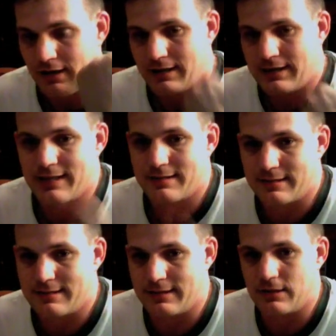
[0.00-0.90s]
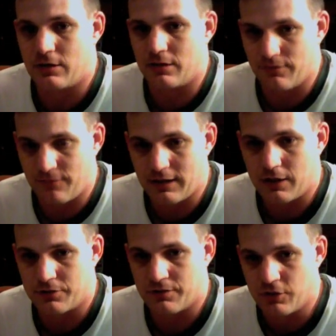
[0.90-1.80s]
yes, I'd seen all the
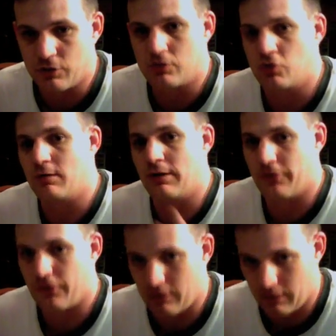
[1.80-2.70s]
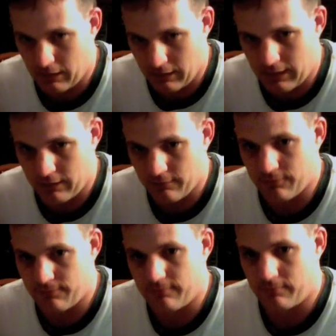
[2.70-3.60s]
videos of YouTube. I heard a, a lot of
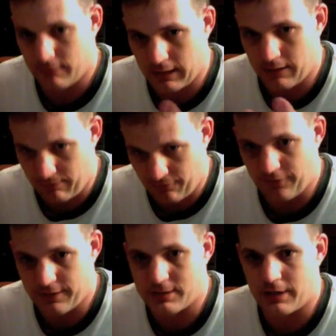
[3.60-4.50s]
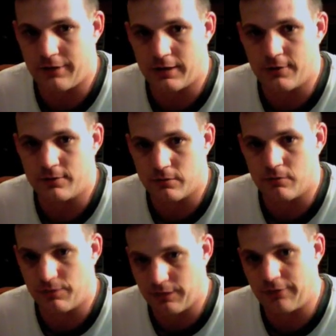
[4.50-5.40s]
a lot of my friends here at YouTube
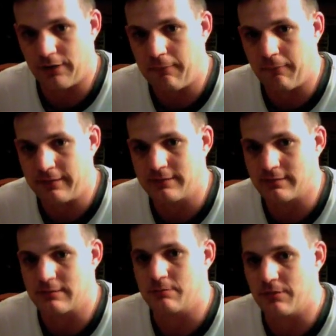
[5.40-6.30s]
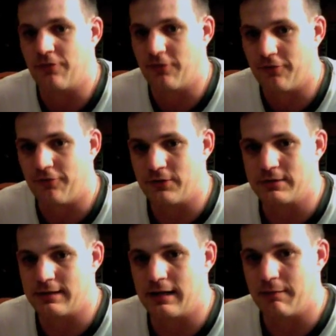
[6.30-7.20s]
with other operating systems, but for the first
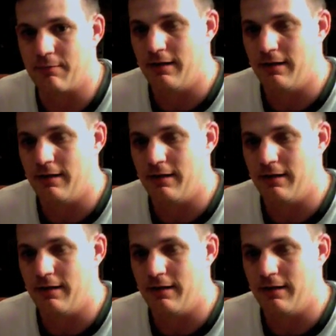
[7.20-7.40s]
time,